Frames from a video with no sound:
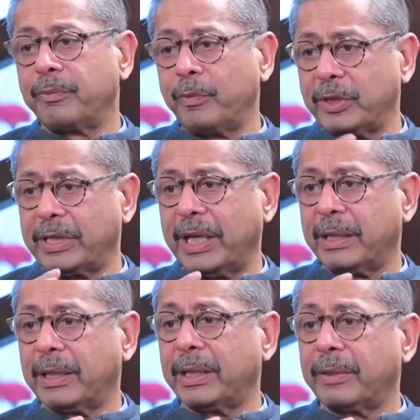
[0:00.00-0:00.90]
we
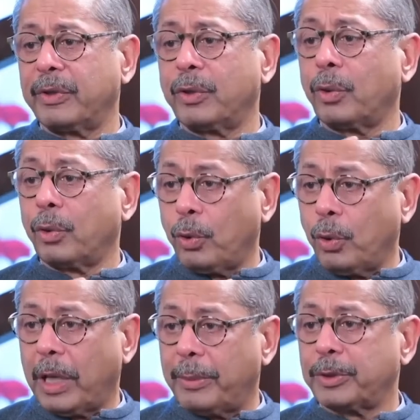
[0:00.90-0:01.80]
said we don't know
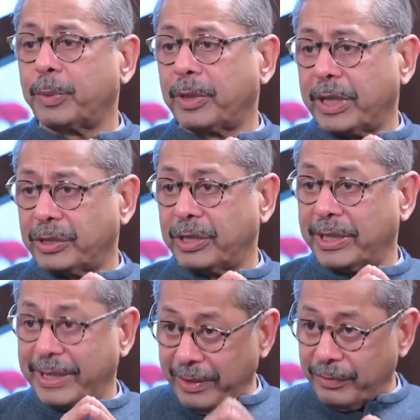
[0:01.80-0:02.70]
how much protection
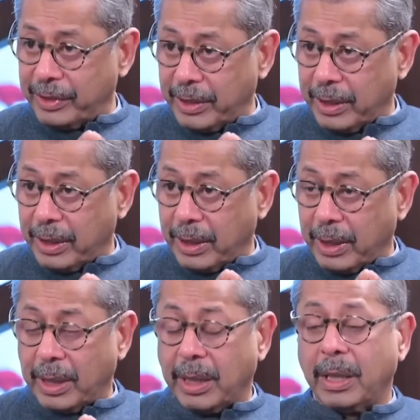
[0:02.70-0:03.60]
it gives
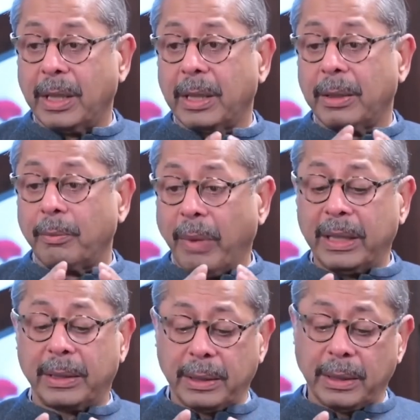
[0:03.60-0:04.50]

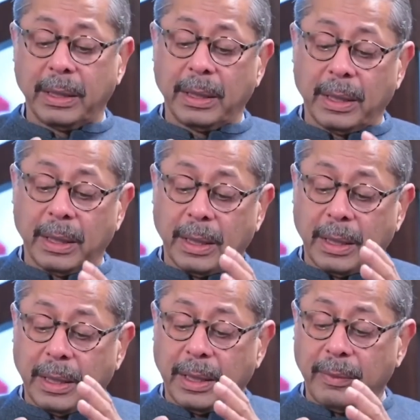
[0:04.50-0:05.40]
but
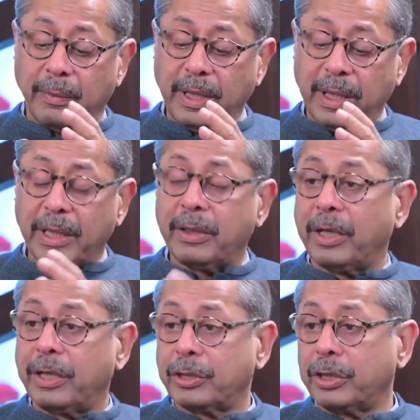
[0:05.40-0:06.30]
we, it,
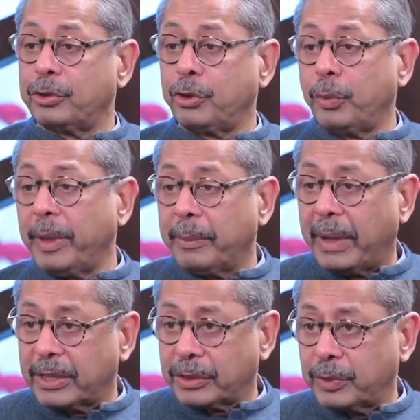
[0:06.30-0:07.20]
it is consuming
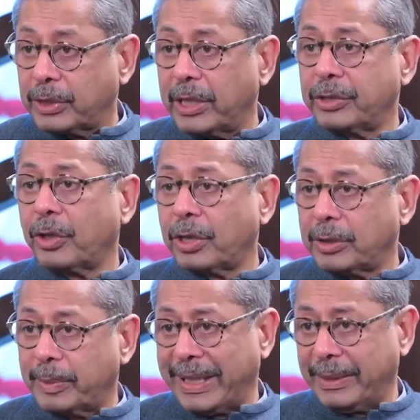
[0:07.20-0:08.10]
masks which are in short
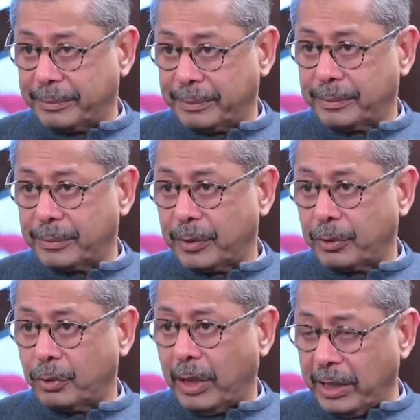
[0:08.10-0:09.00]
supply.
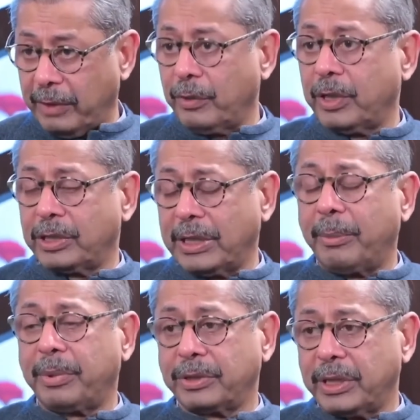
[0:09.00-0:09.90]
So I'll yeah. give you an
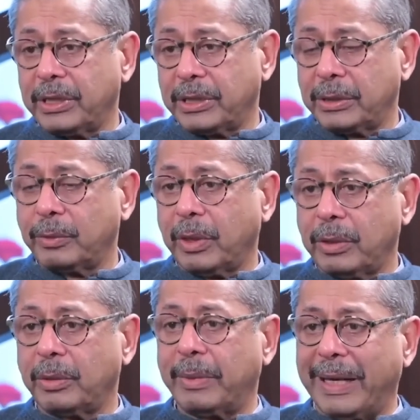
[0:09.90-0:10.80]
example. See, this is one
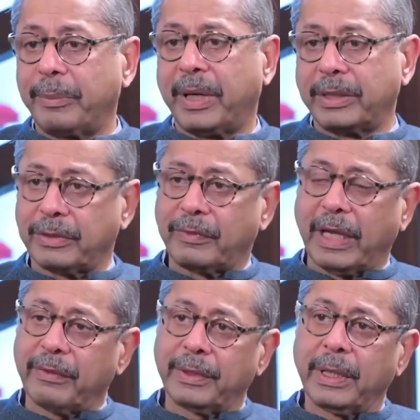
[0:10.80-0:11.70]
of the bad parts of
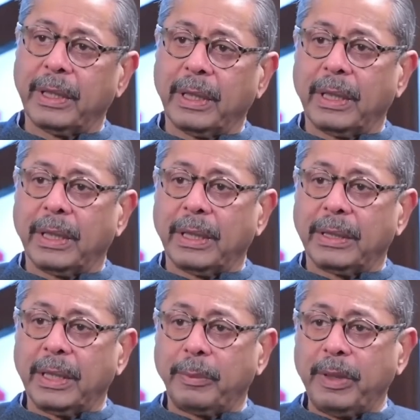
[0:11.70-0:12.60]
life that